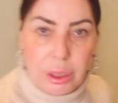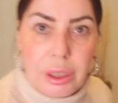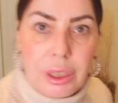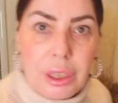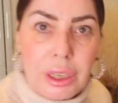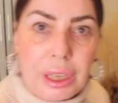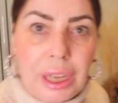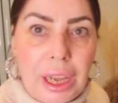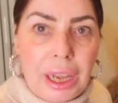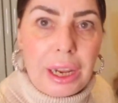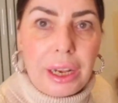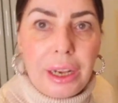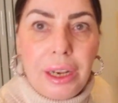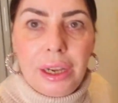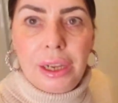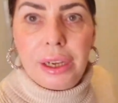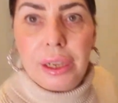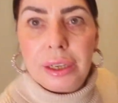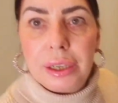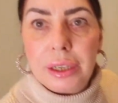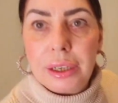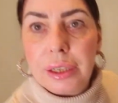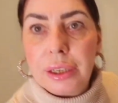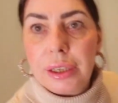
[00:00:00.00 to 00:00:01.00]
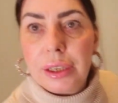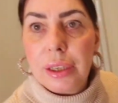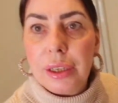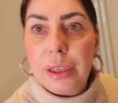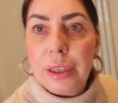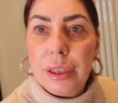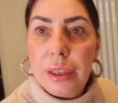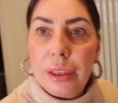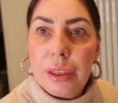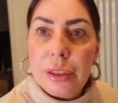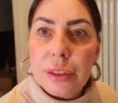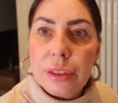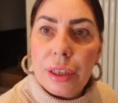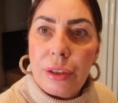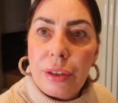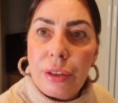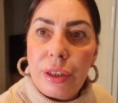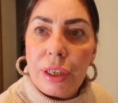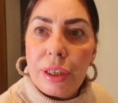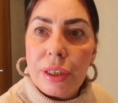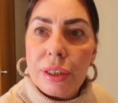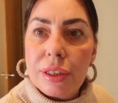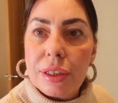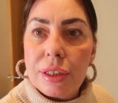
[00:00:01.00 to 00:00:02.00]
again so you
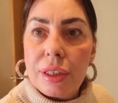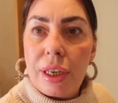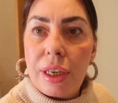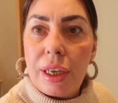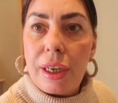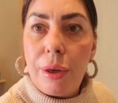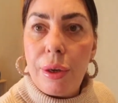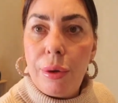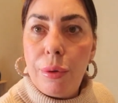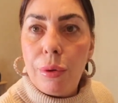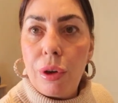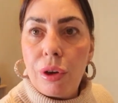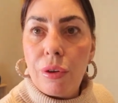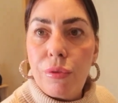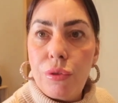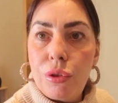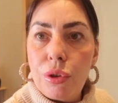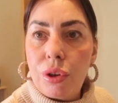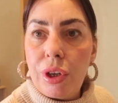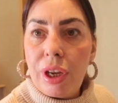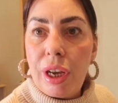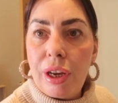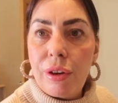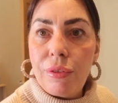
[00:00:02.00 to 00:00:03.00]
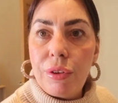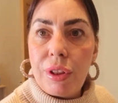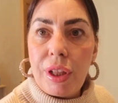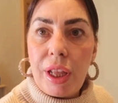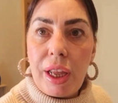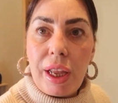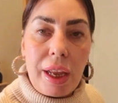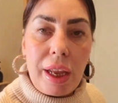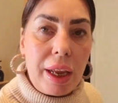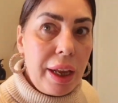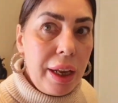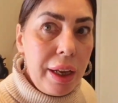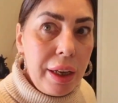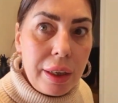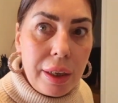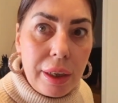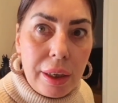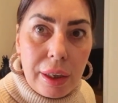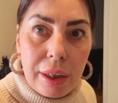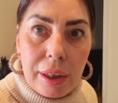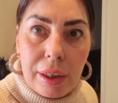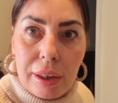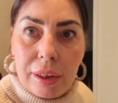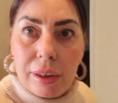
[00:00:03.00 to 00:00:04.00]
can see what I've done over there.
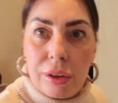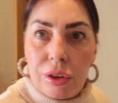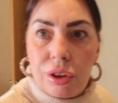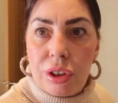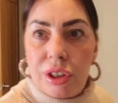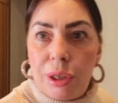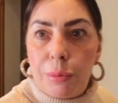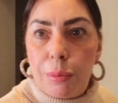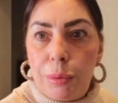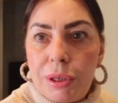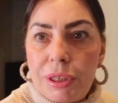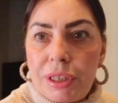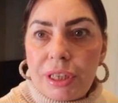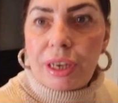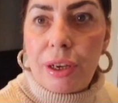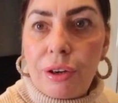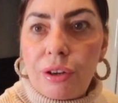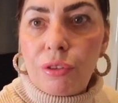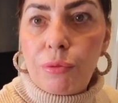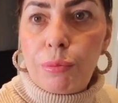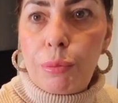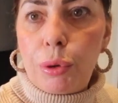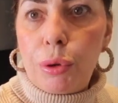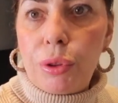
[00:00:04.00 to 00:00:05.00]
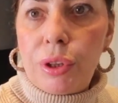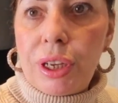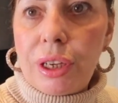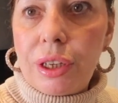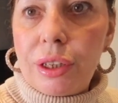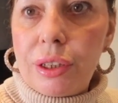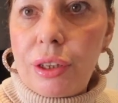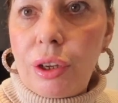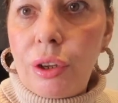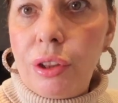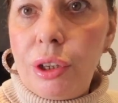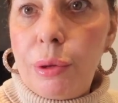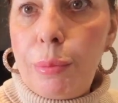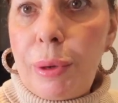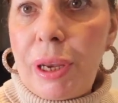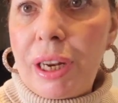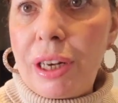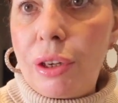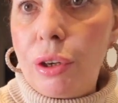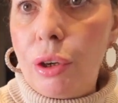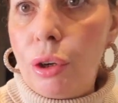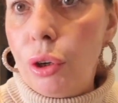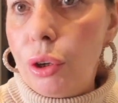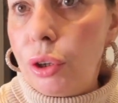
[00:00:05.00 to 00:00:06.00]
Just tip you down. I've put that on the
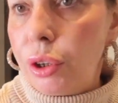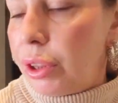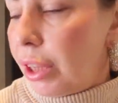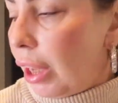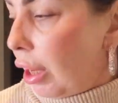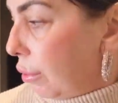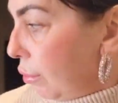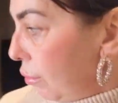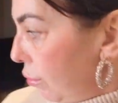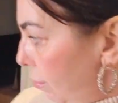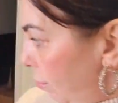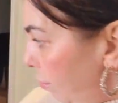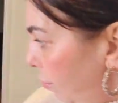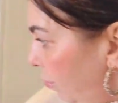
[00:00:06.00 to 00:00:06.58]
bed, look, that